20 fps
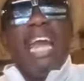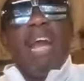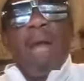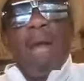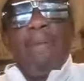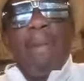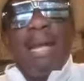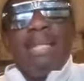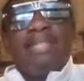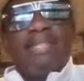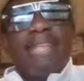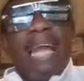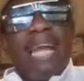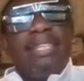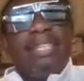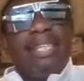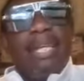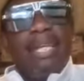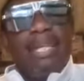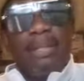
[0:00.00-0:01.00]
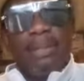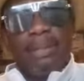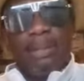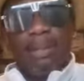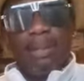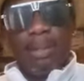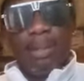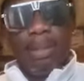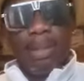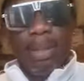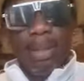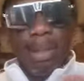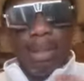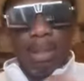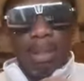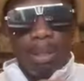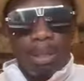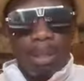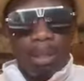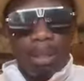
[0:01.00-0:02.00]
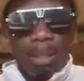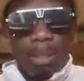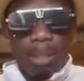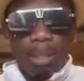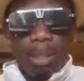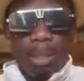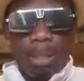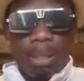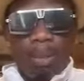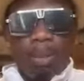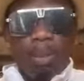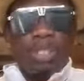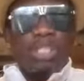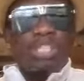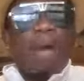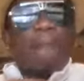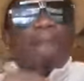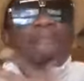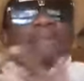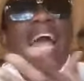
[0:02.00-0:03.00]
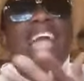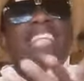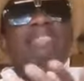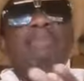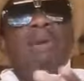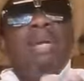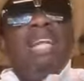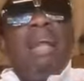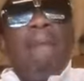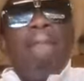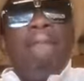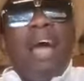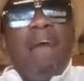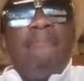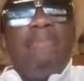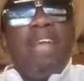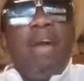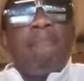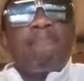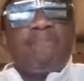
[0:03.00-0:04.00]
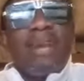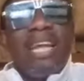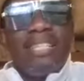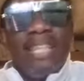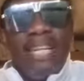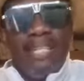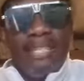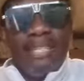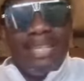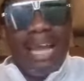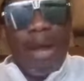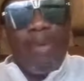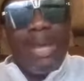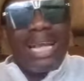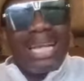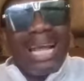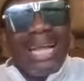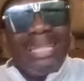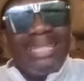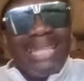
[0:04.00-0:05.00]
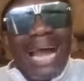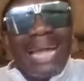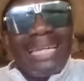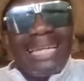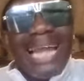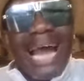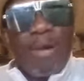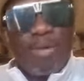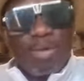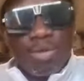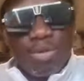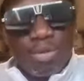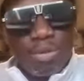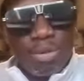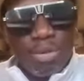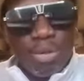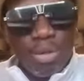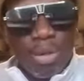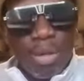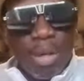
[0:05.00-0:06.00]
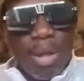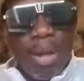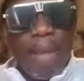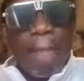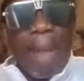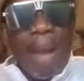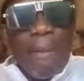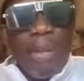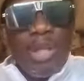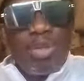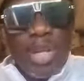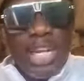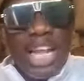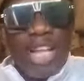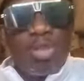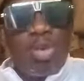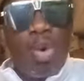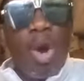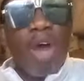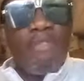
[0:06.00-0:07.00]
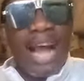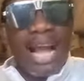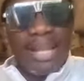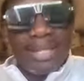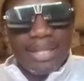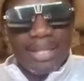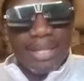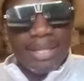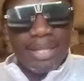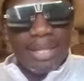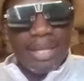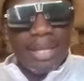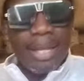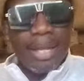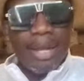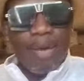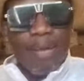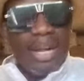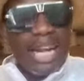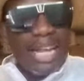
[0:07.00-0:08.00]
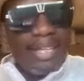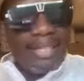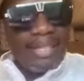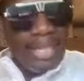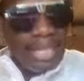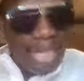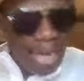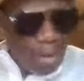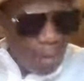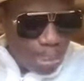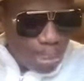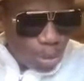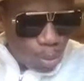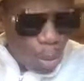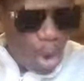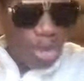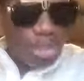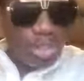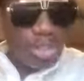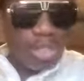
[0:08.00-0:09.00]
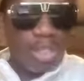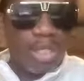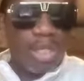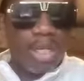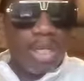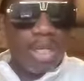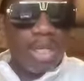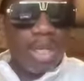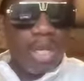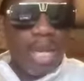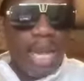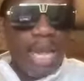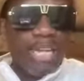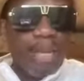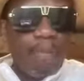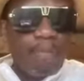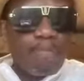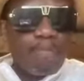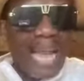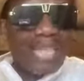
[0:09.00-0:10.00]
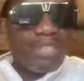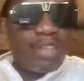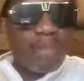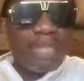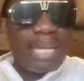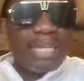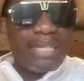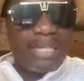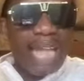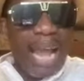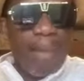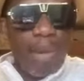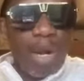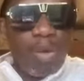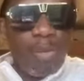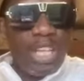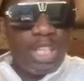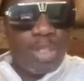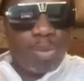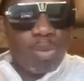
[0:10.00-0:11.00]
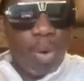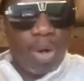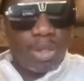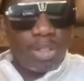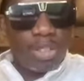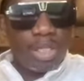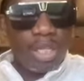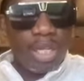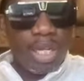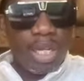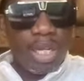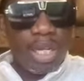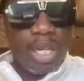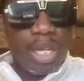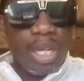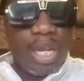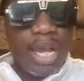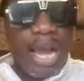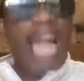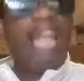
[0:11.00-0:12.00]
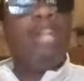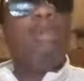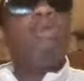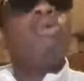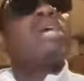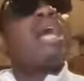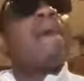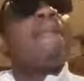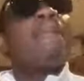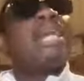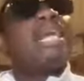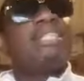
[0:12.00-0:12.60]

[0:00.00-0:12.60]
where my side chick will surprise me with a birthday present that we can't announce. But between the two of us, when I see the wristwatch and the price of the diamond wristwatch, I look up and I